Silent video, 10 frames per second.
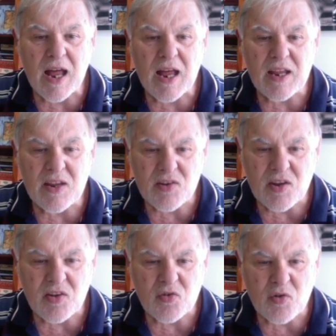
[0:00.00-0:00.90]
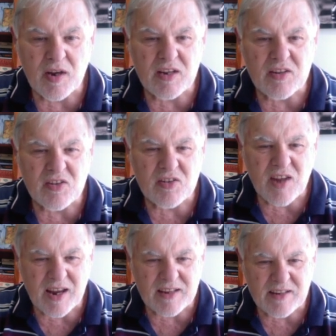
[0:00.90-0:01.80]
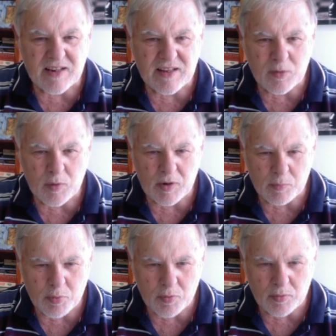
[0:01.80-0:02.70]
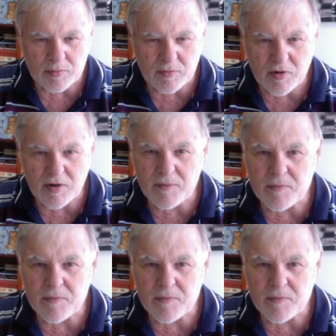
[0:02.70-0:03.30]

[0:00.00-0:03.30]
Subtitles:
Yes, he's threatening to tactically win a pawn, right?